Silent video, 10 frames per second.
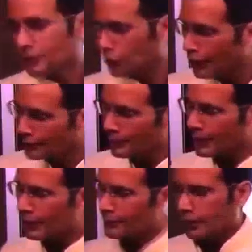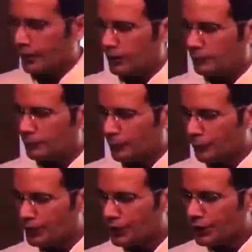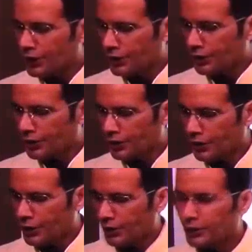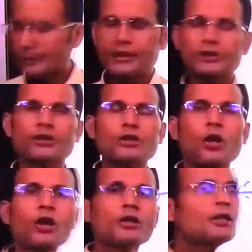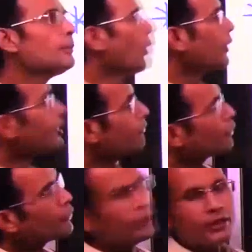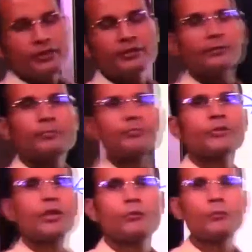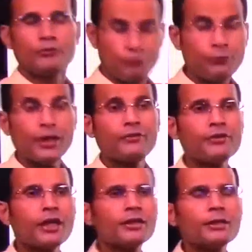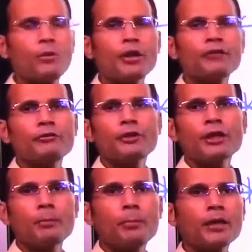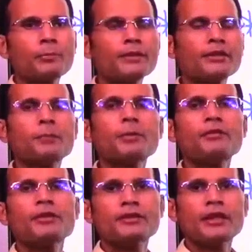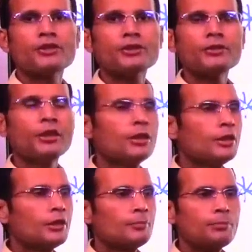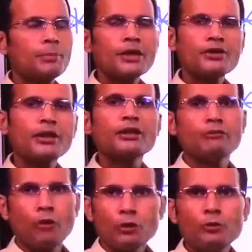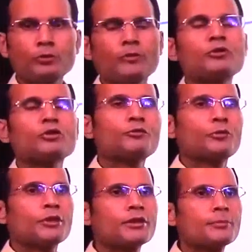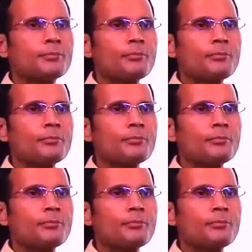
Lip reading: So let's begin with the discussion on the body fluids. We have done the body fluid compartments in the previous section, measuring the volumes of those fluids.